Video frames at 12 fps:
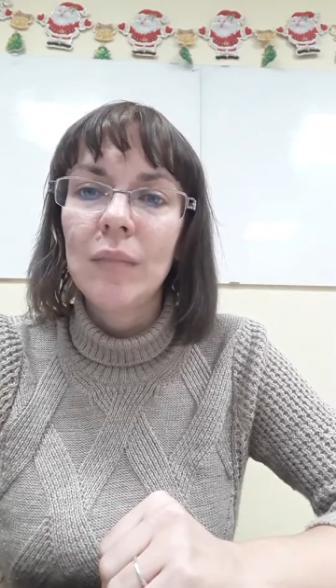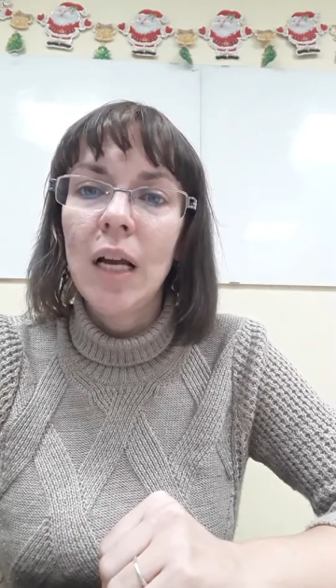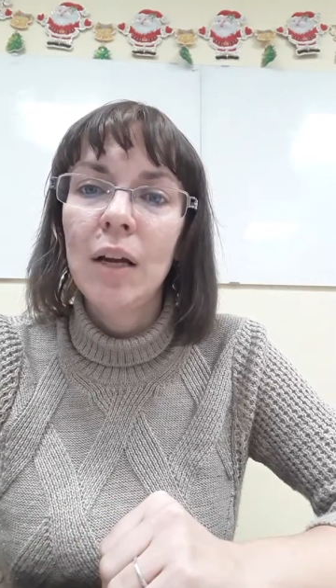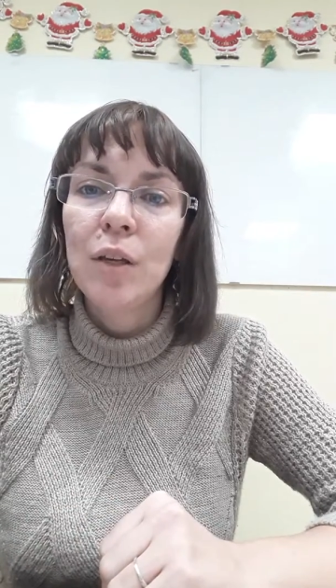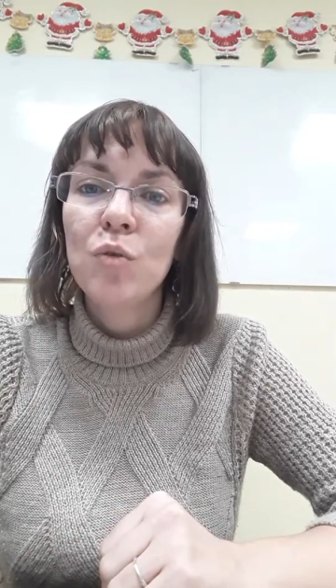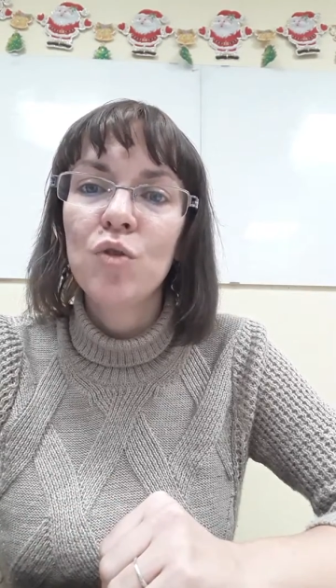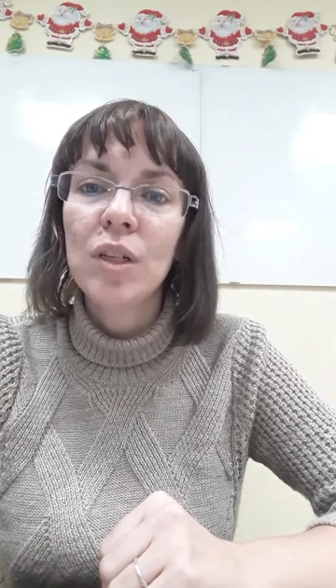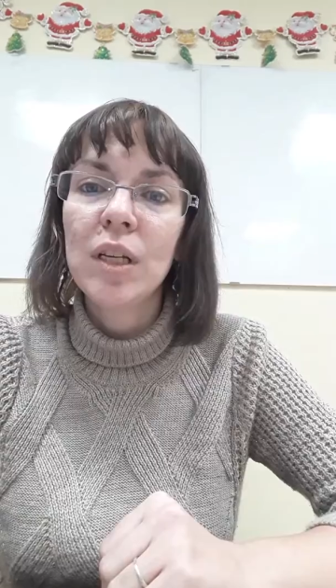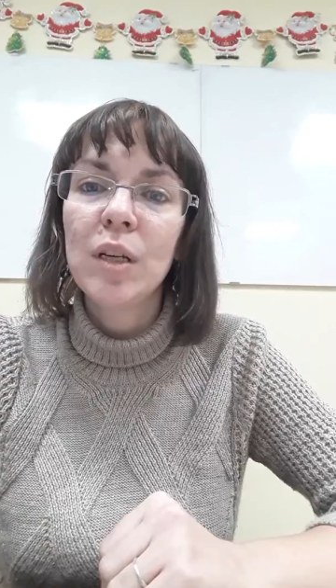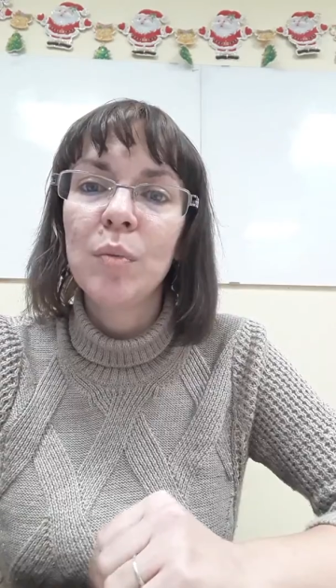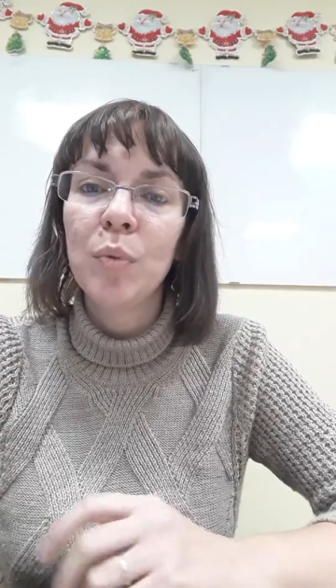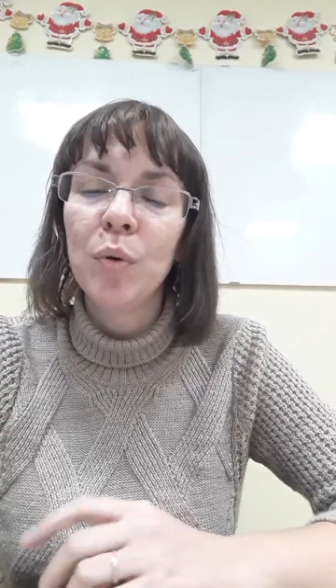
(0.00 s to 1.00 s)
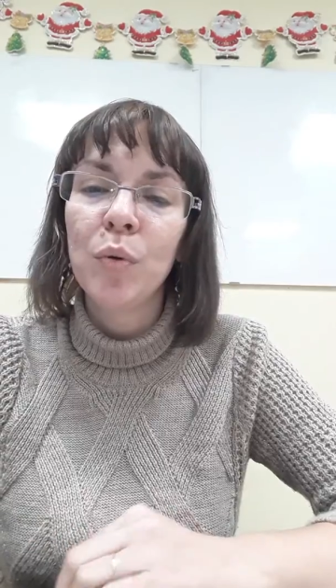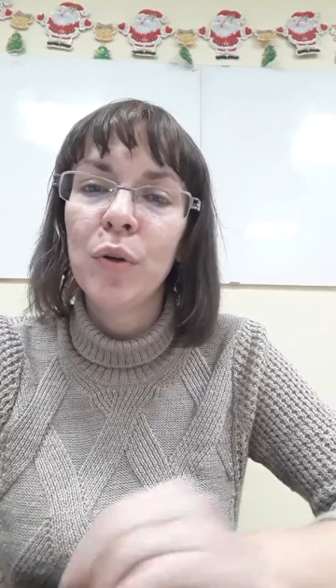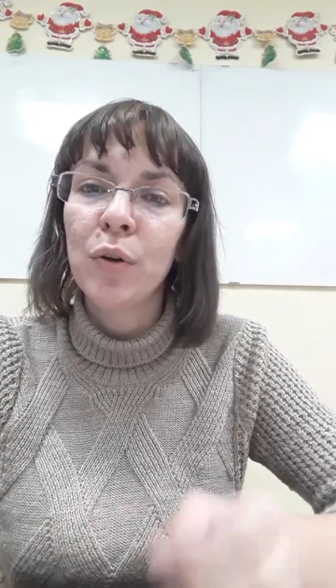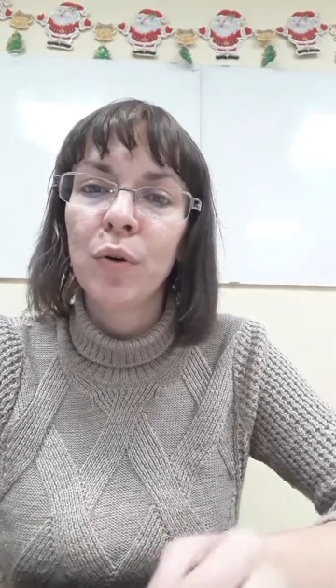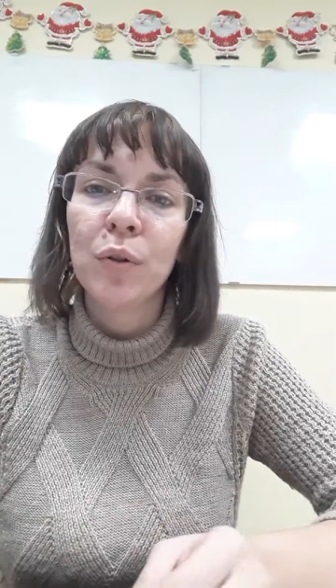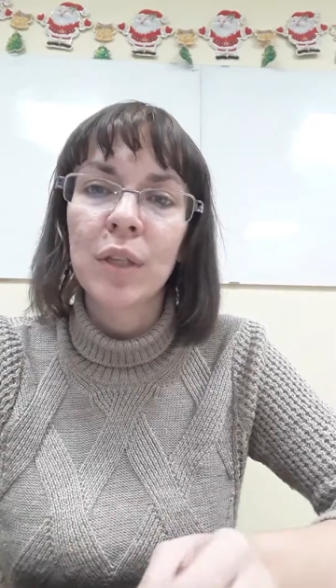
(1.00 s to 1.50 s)
I usually pull
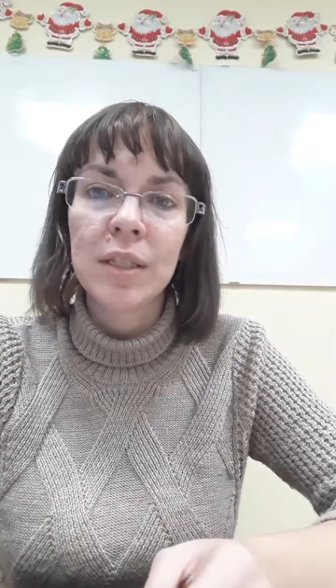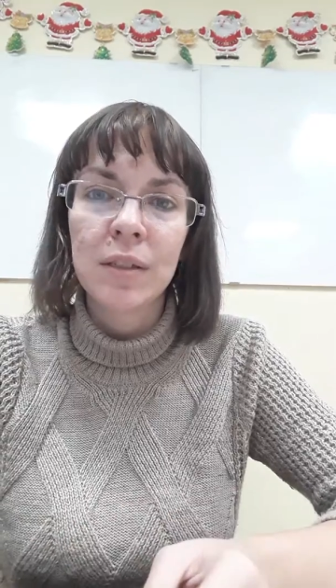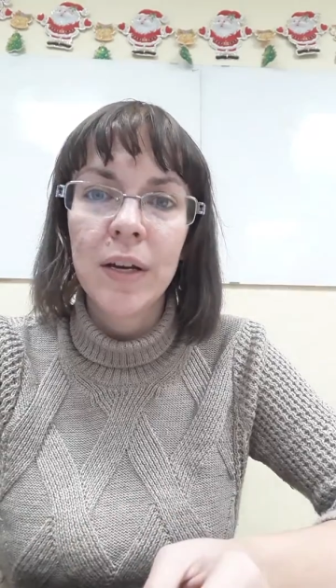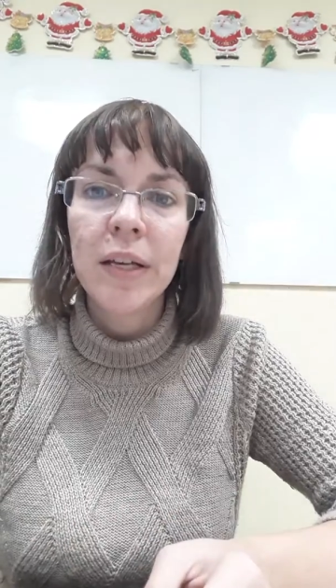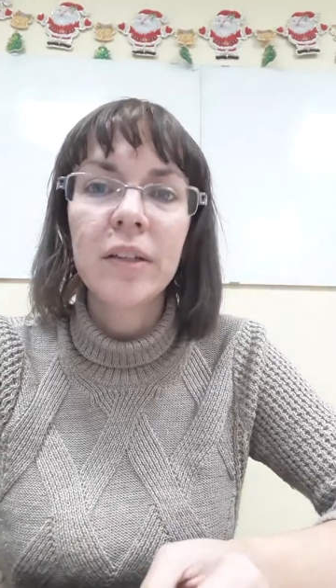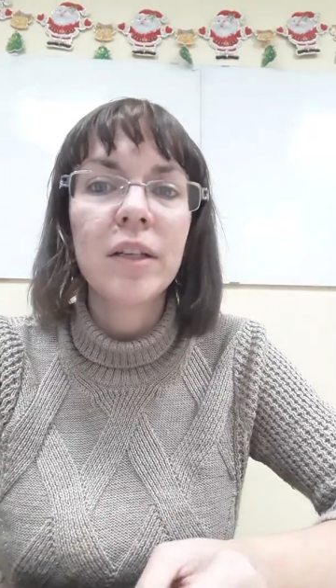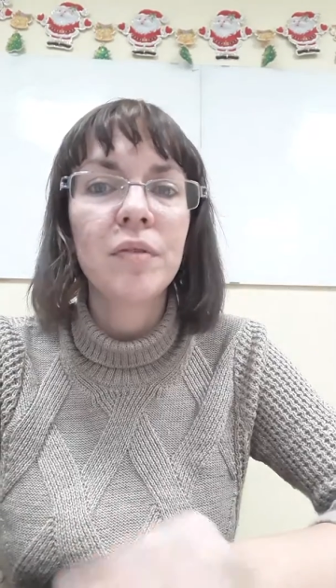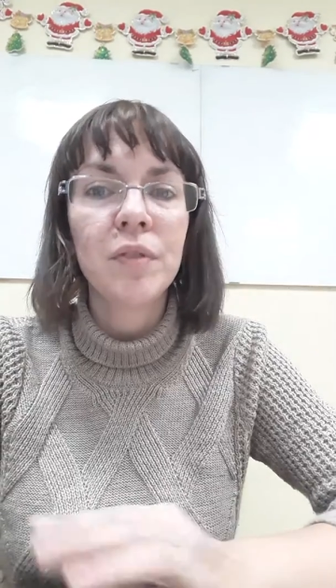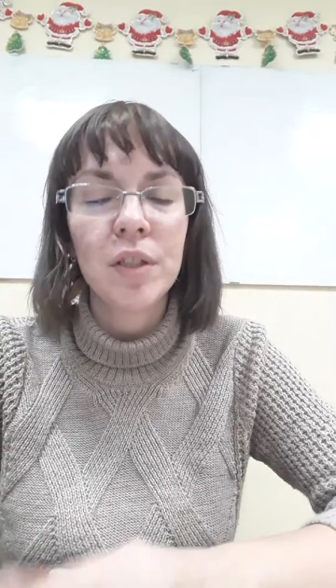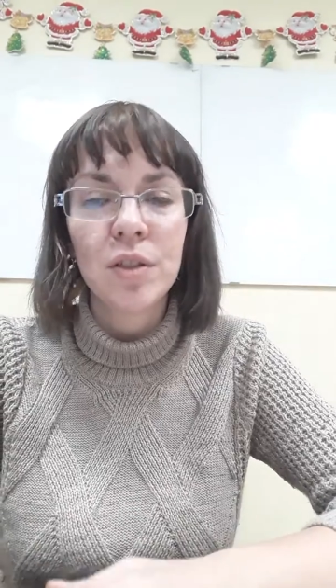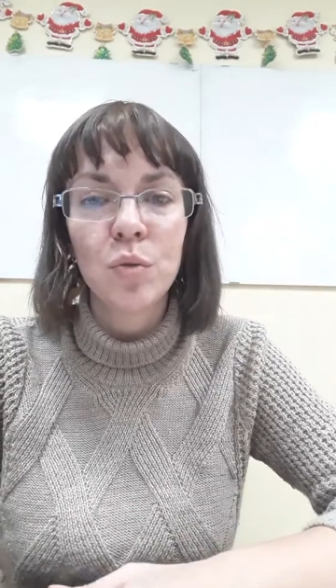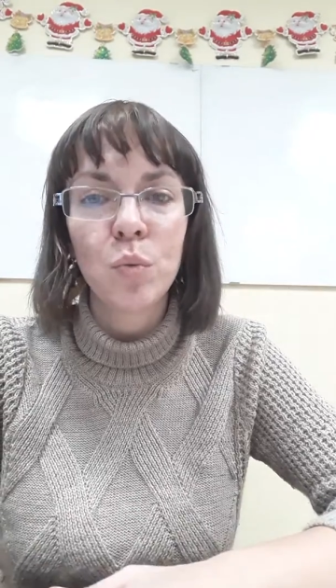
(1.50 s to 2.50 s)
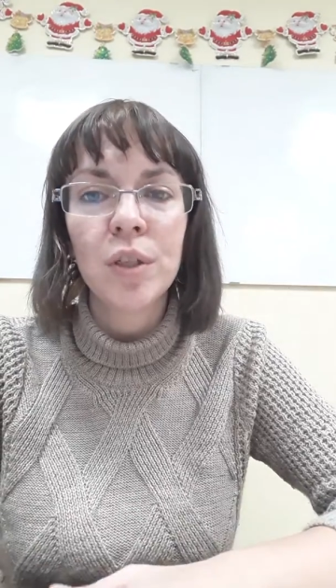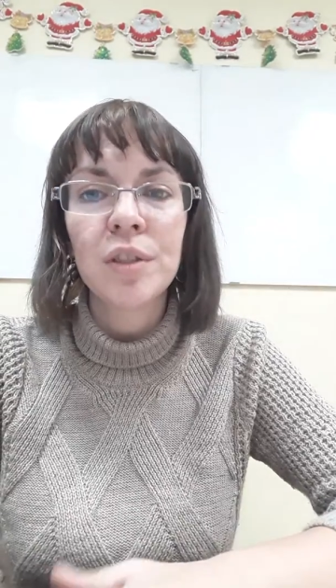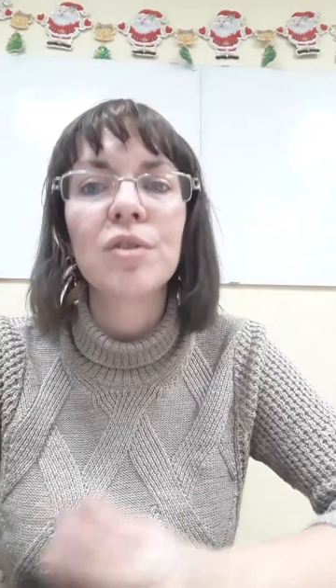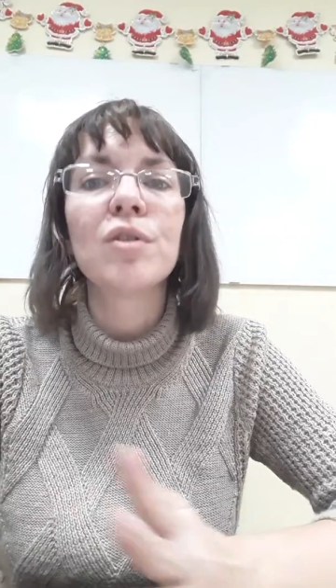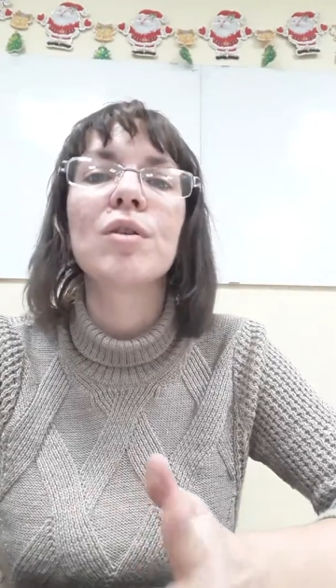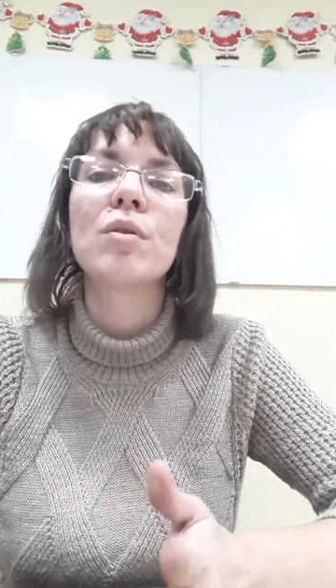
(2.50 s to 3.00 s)
her on a sled if it is
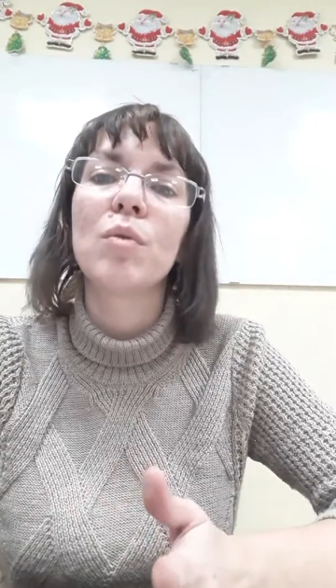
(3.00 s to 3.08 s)
winter,